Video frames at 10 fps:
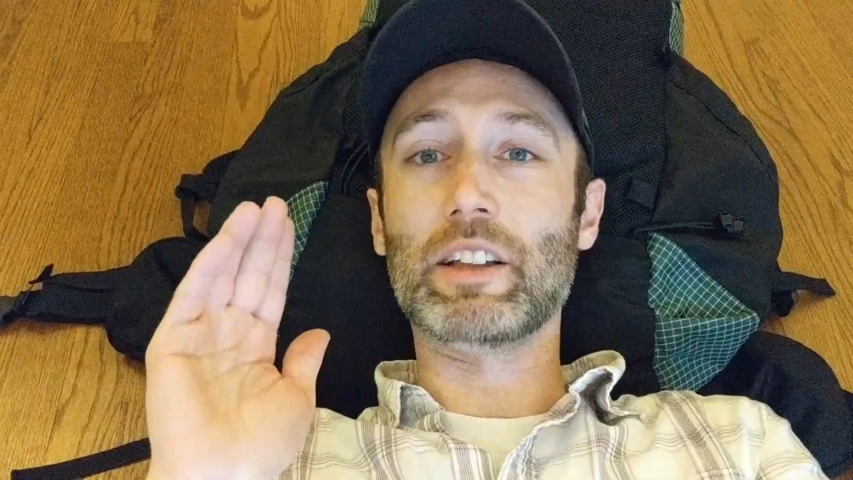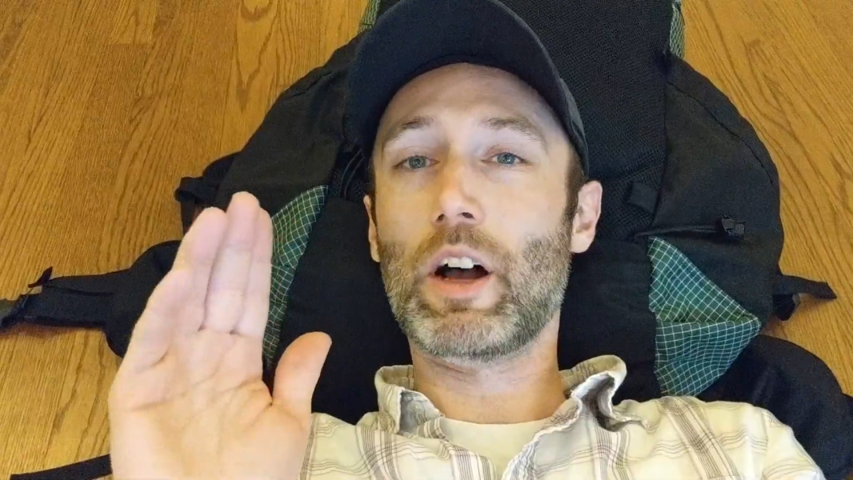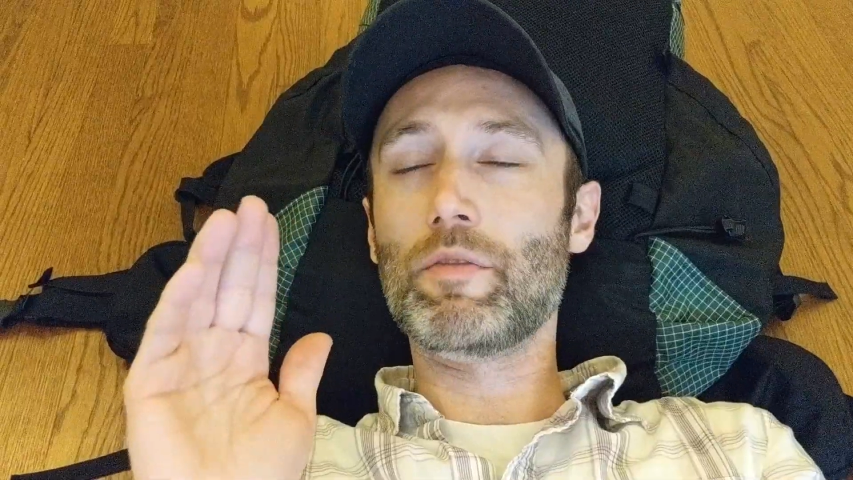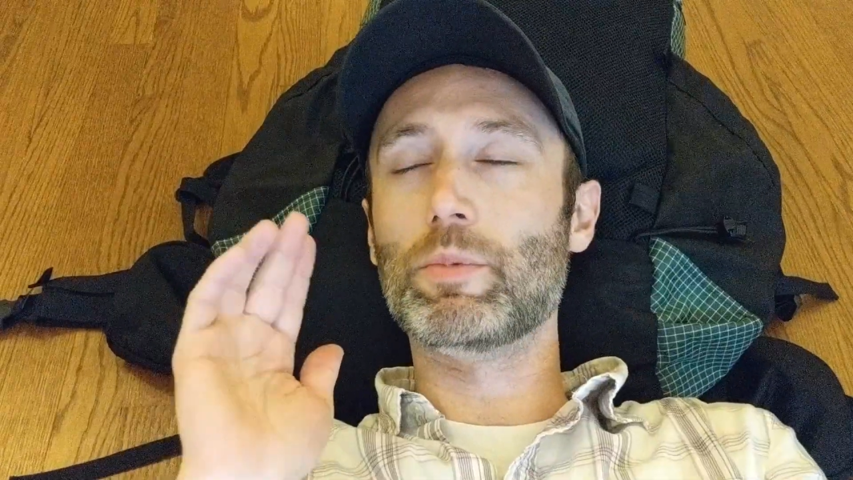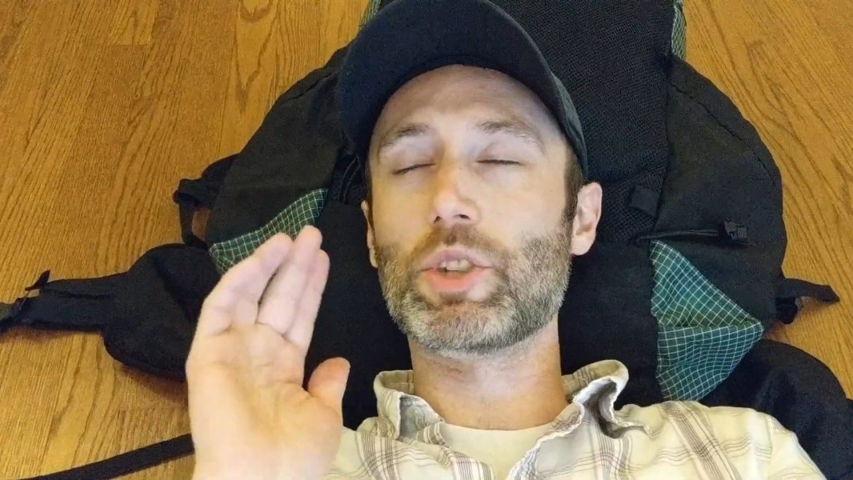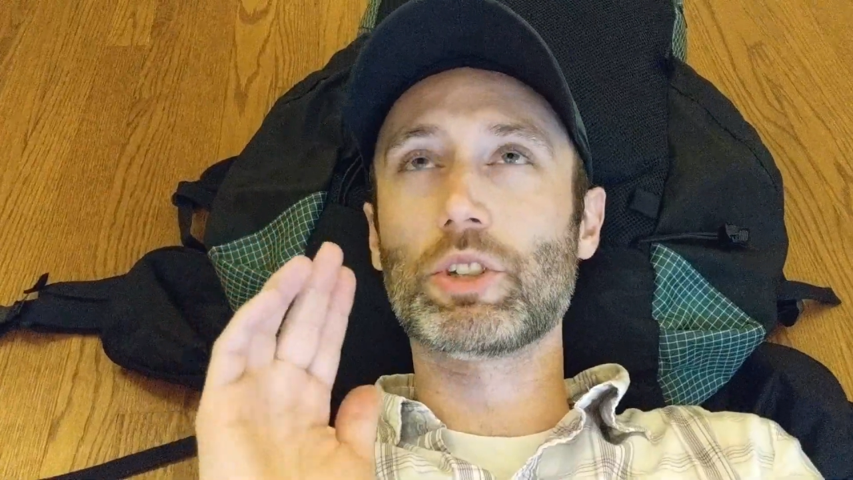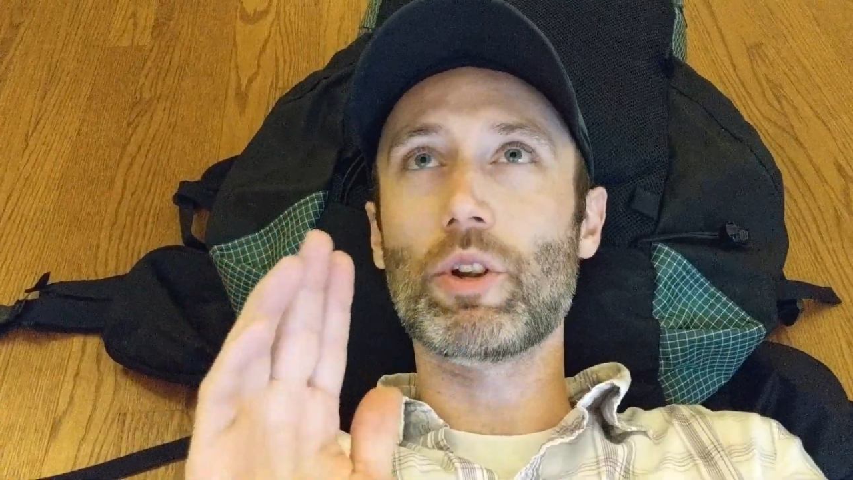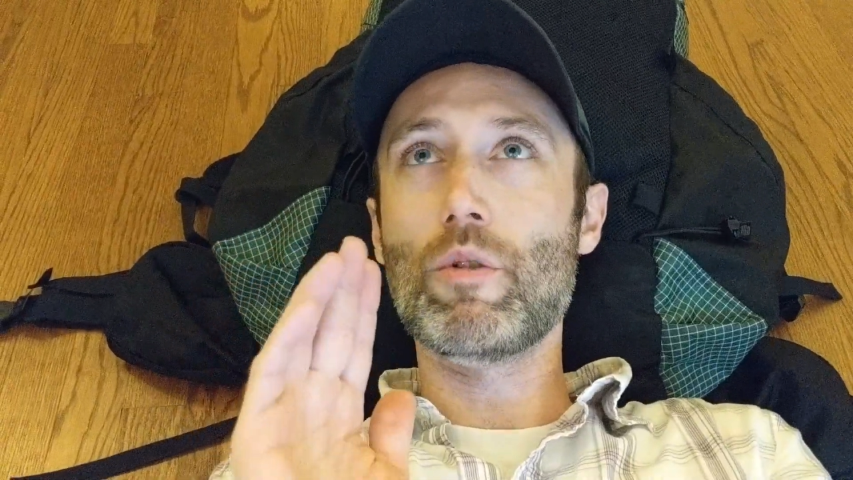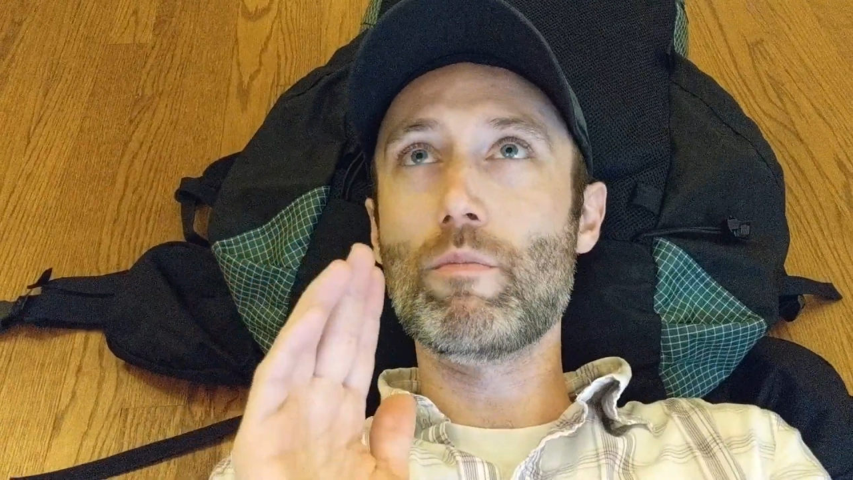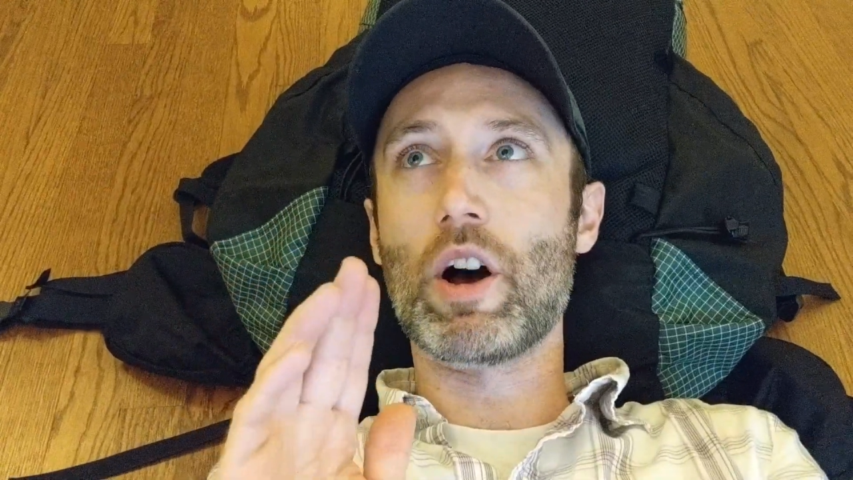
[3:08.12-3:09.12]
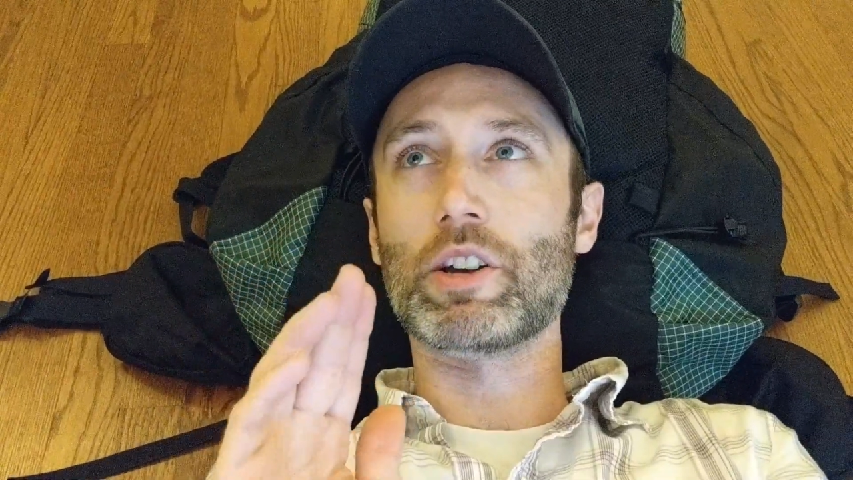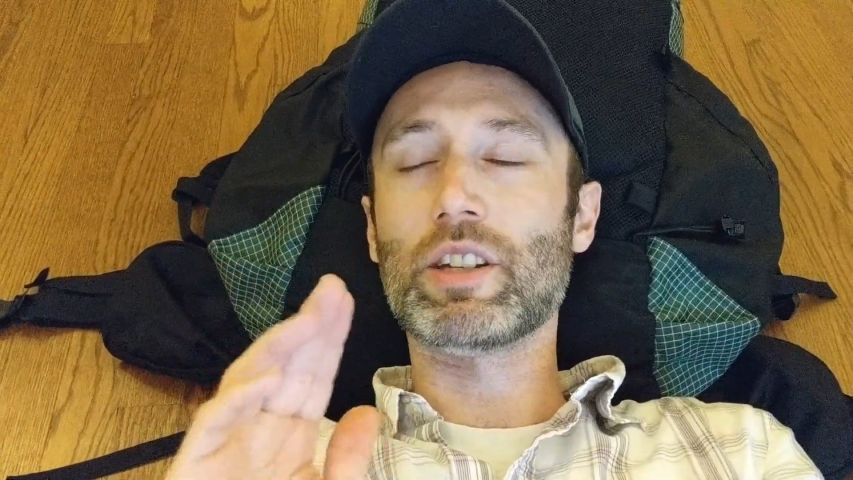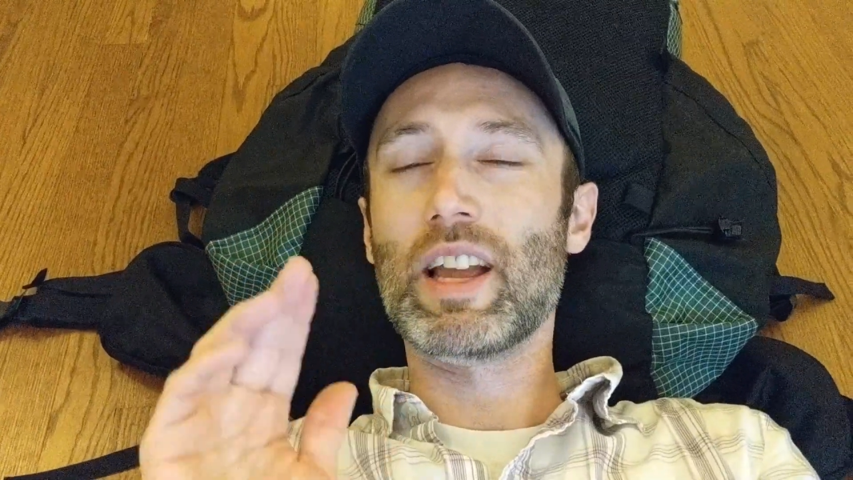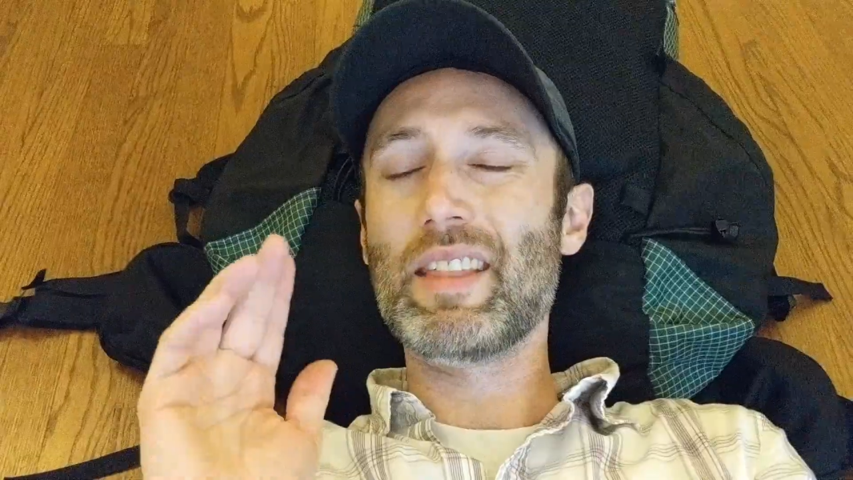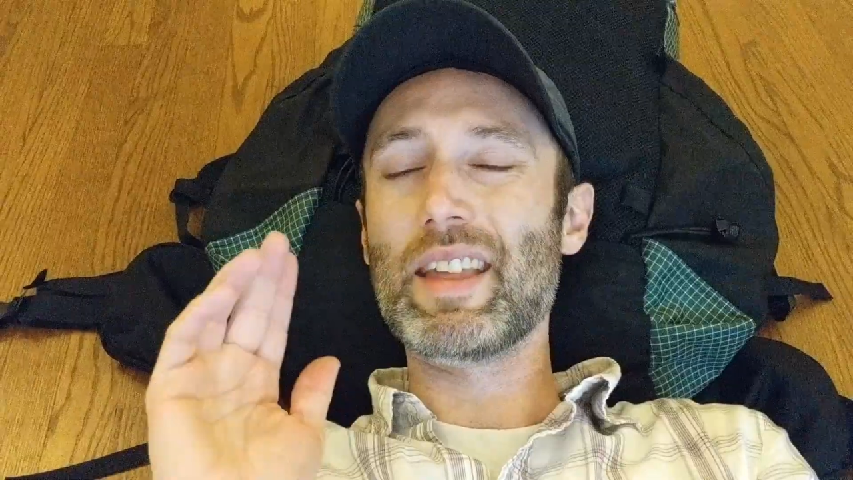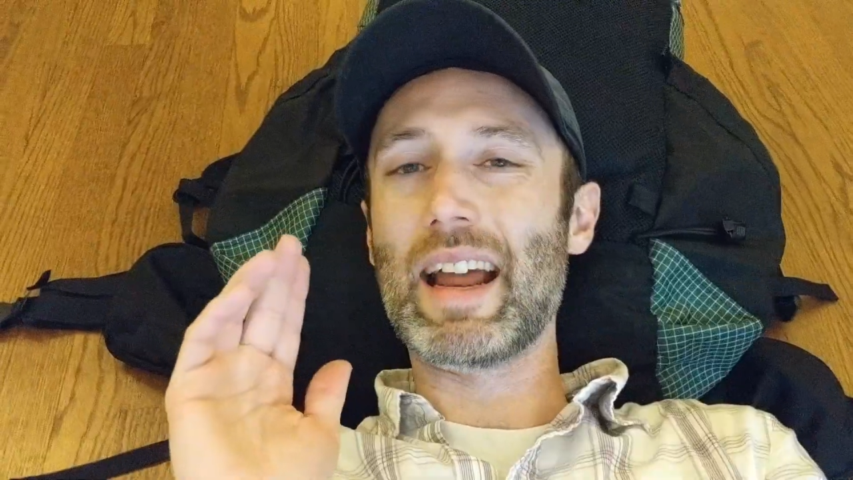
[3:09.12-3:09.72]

I love them so much